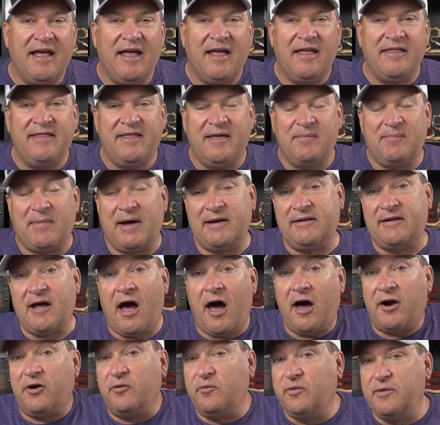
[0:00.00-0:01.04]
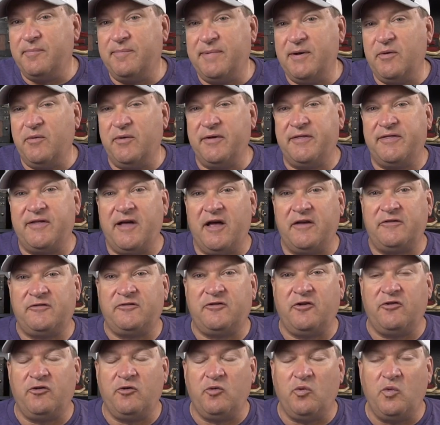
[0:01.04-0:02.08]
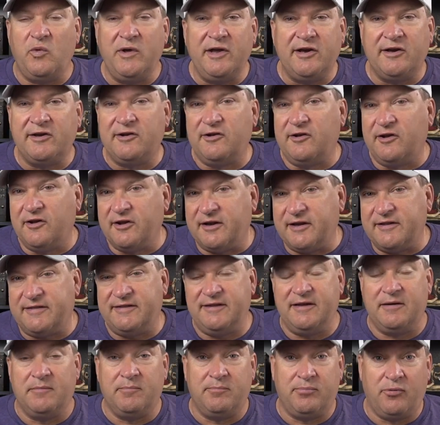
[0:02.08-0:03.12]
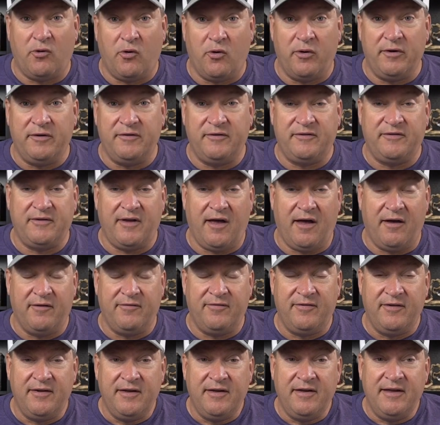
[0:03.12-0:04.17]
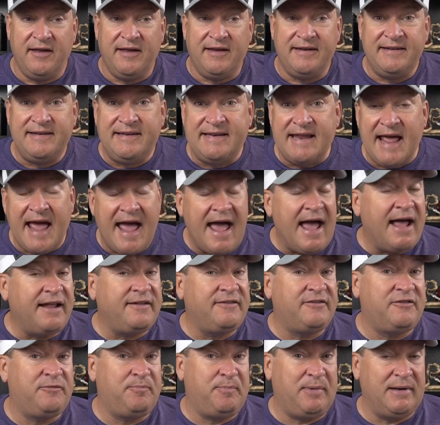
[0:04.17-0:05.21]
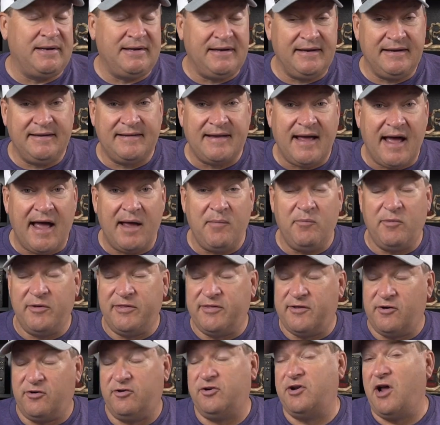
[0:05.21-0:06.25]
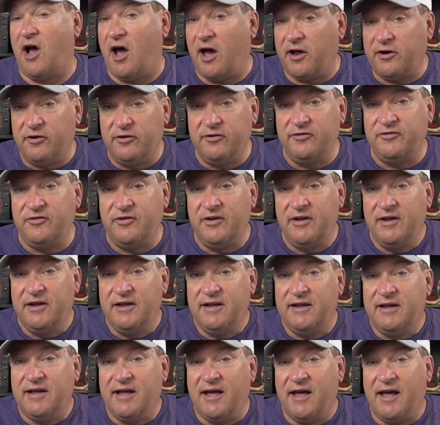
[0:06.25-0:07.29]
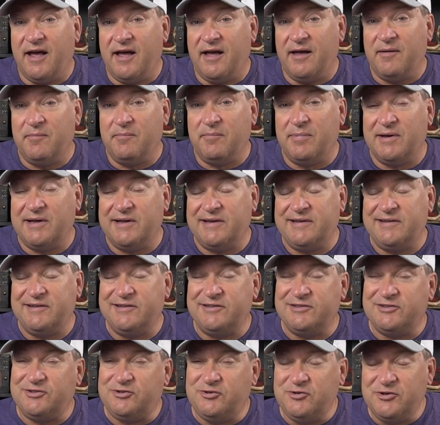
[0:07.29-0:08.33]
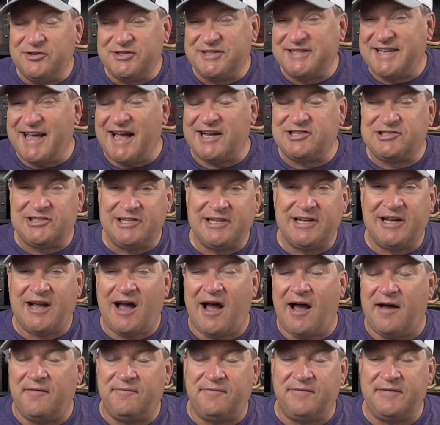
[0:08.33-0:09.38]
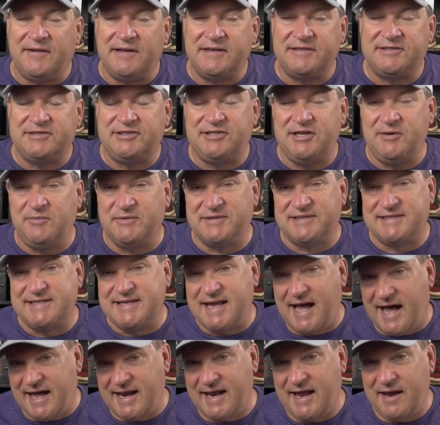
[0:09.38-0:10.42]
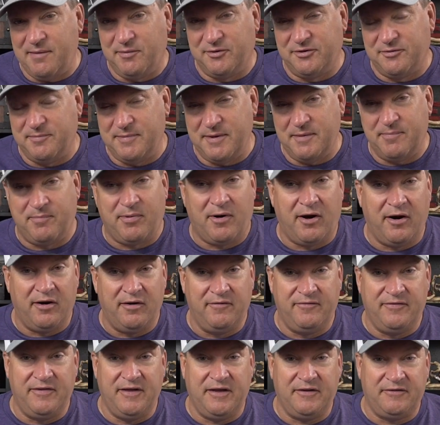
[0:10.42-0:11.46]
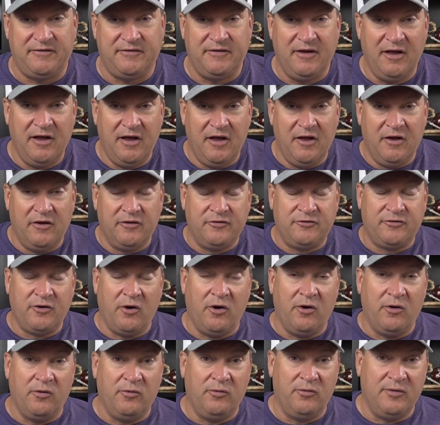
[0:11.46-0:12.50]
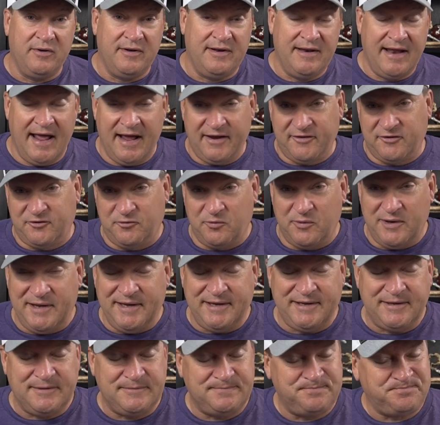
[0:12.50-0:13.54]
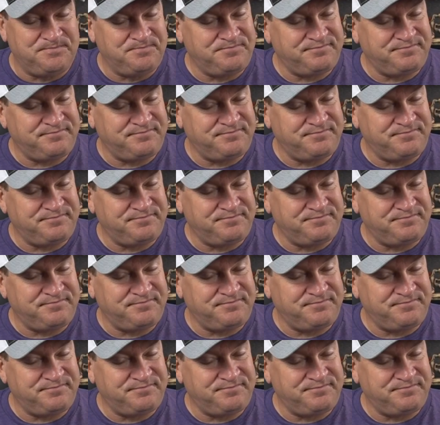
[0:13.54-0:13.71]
that my daughter would be with us so that we could look at the importance of dads spending time with their daughters. But due to scheduling conflicts, she was not able to be part of this. So next week,